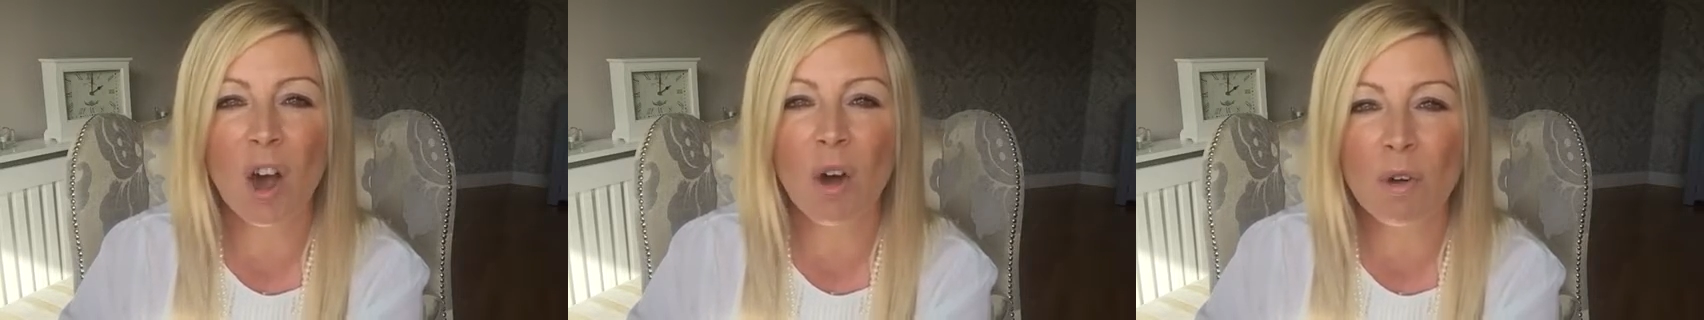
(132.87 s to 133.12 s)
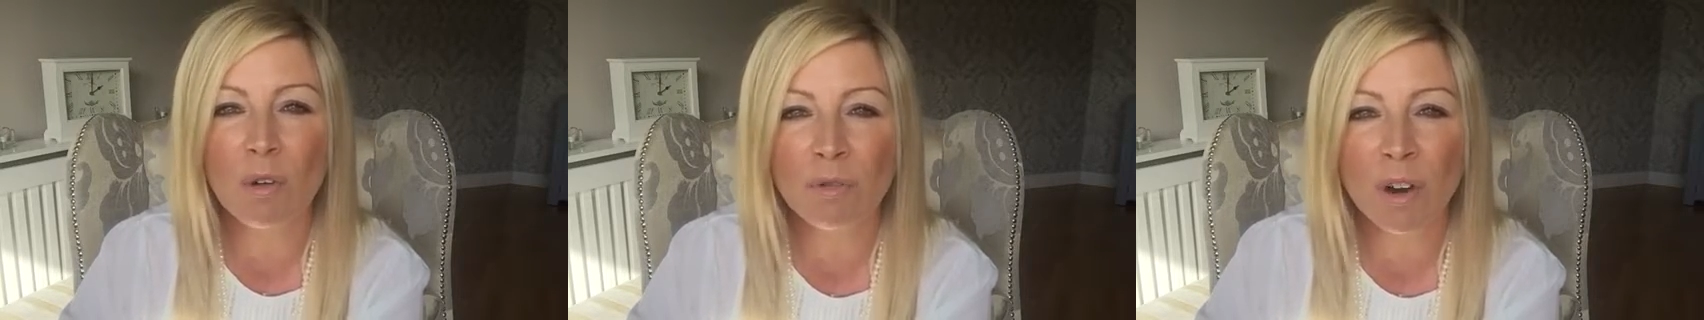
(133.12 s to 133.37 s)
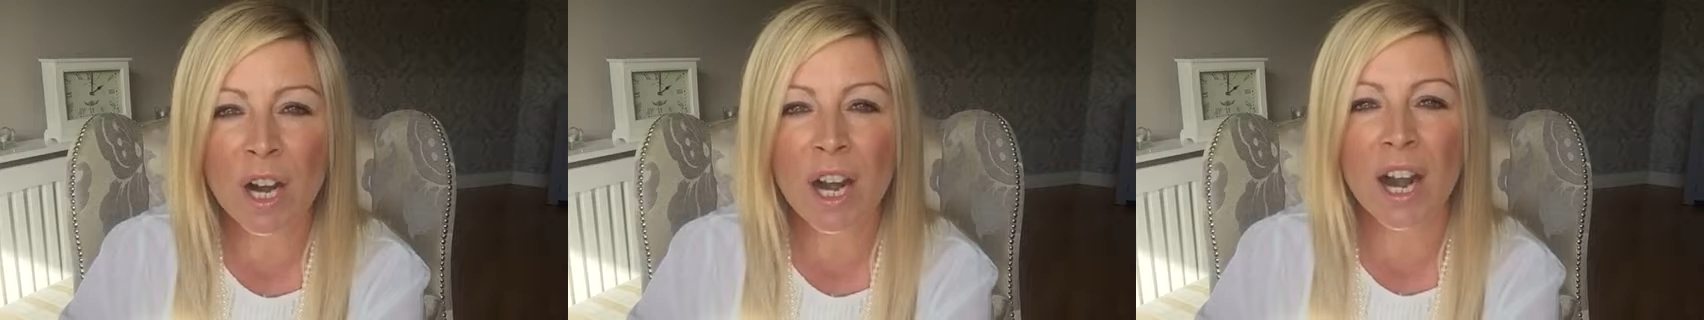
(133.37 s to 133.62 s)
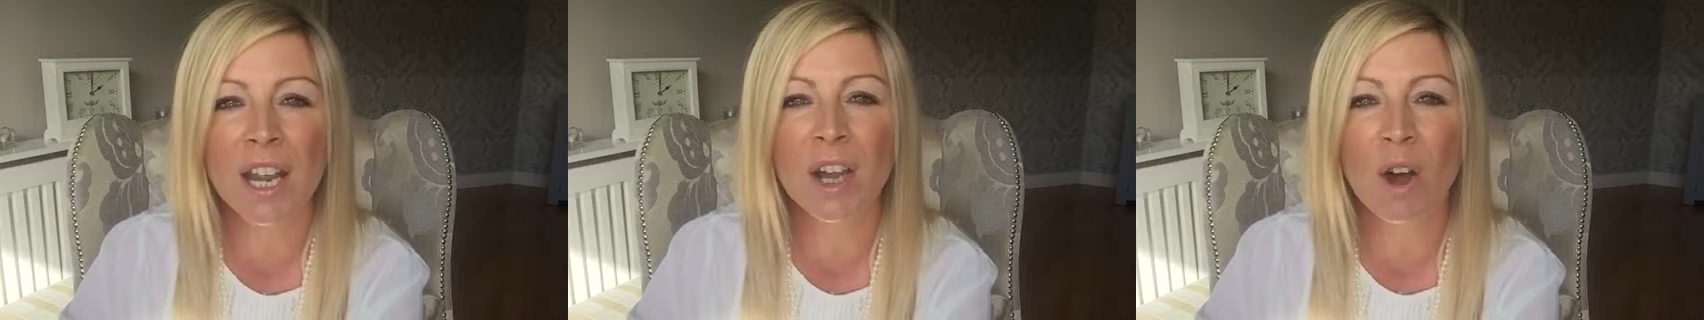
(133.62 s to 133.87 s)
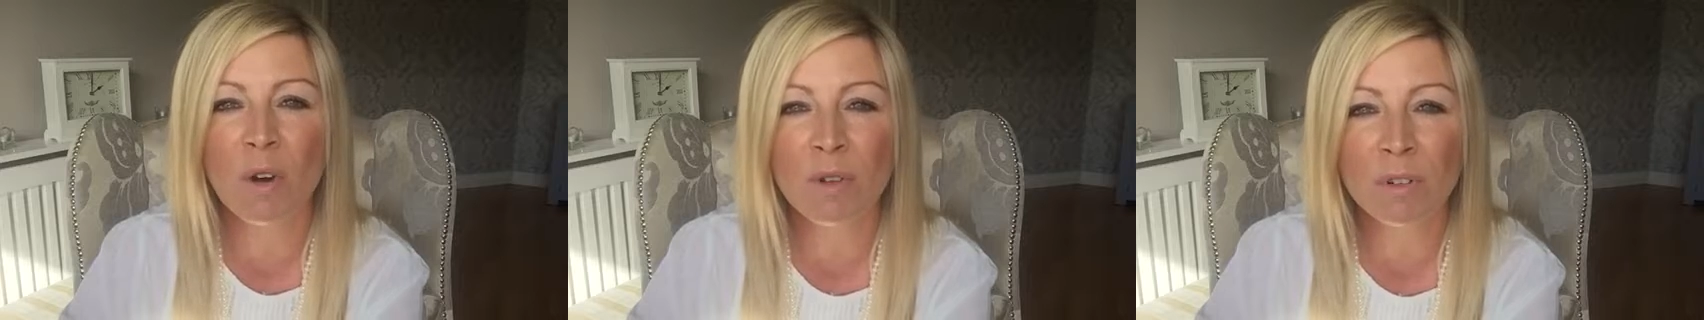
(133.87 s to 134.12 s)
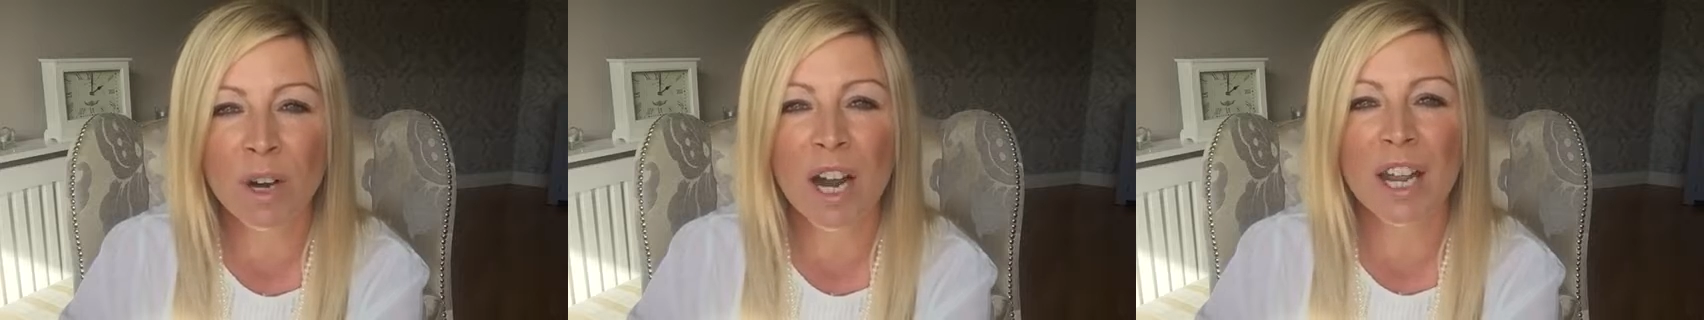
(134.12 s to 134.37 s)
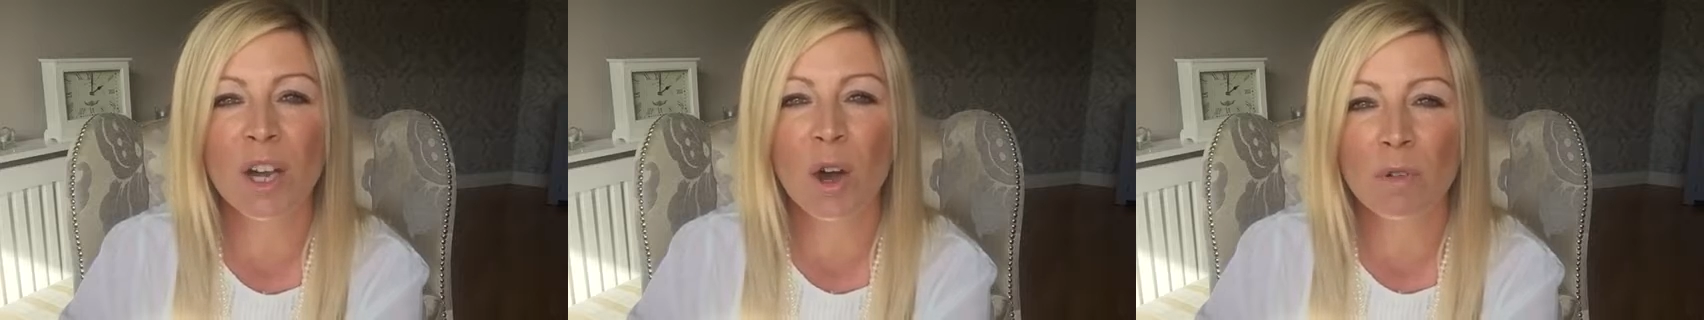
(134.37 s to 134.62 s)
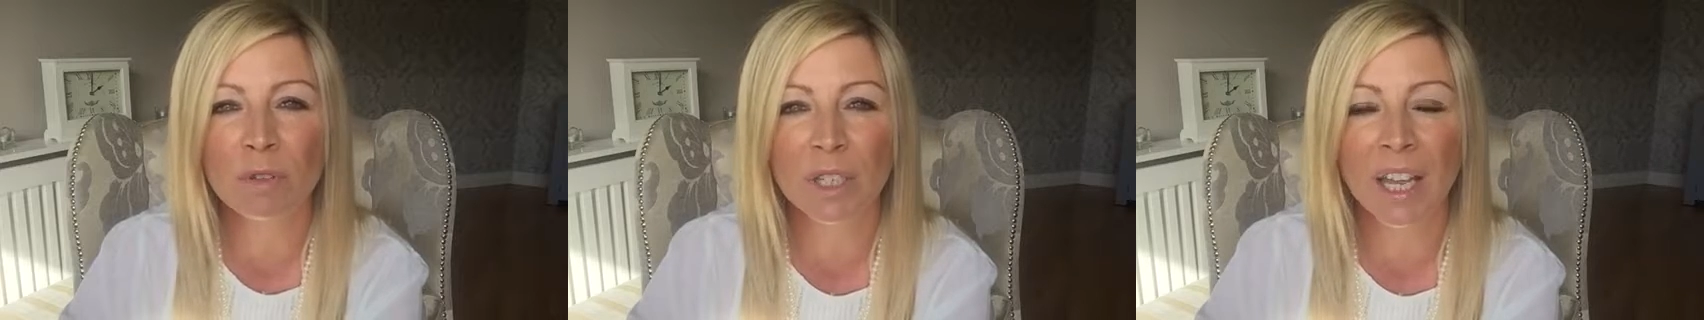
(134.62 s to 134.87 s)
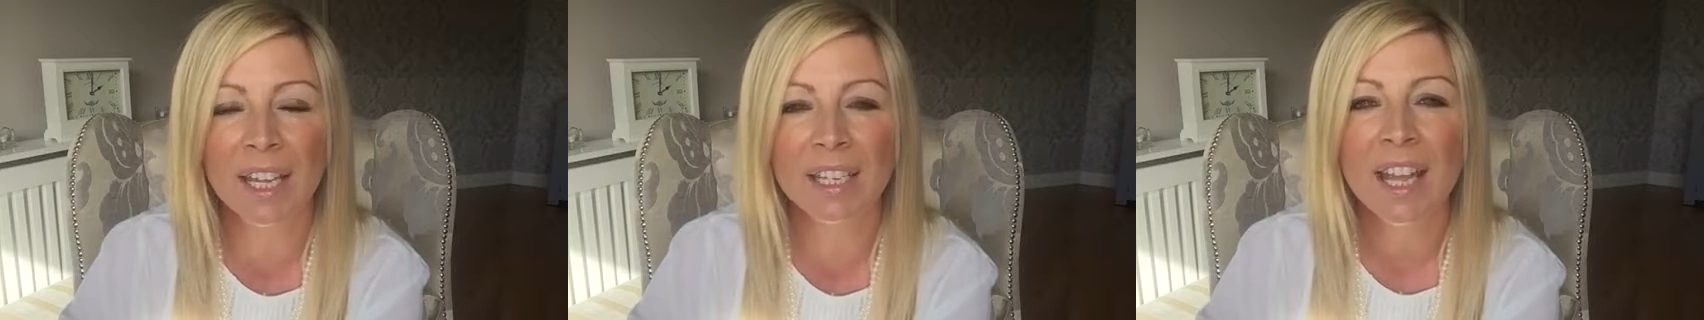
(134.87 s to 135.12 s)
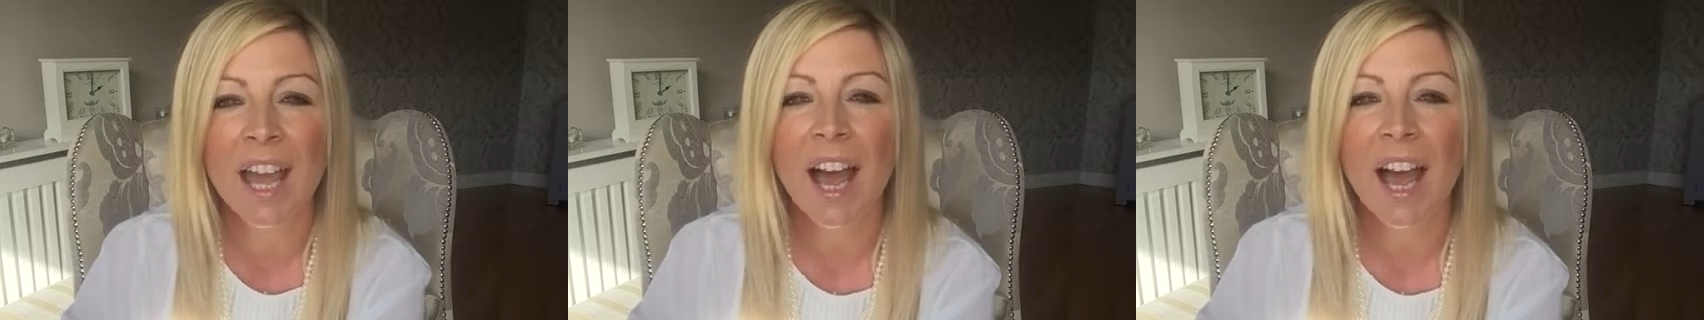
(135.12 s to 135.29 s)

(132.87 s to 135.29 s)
over and over and over again,